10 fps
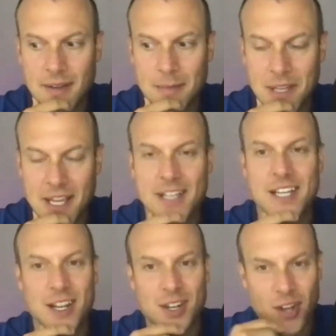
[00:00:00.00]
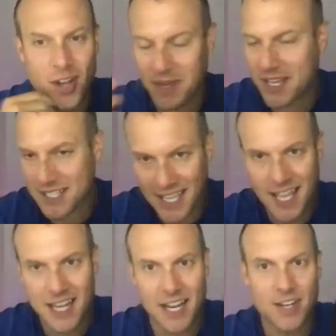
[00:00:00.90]
because I because
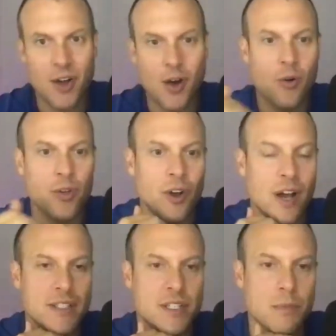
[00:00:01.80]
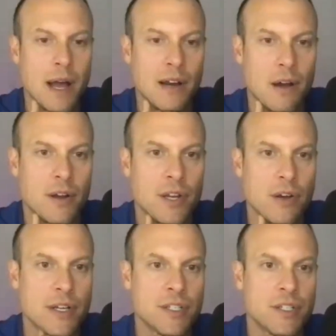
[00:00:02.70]
again I know your guys' background and your
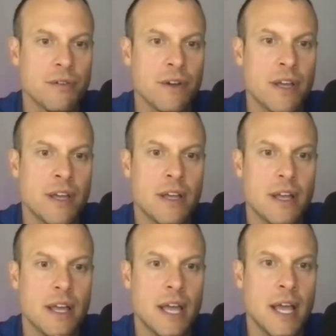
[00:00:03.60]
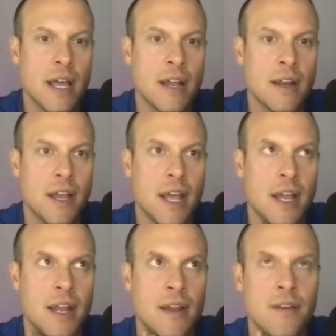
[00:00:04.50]
history and
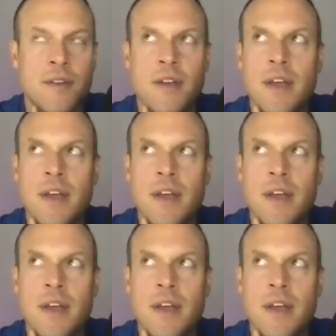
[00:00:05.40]
and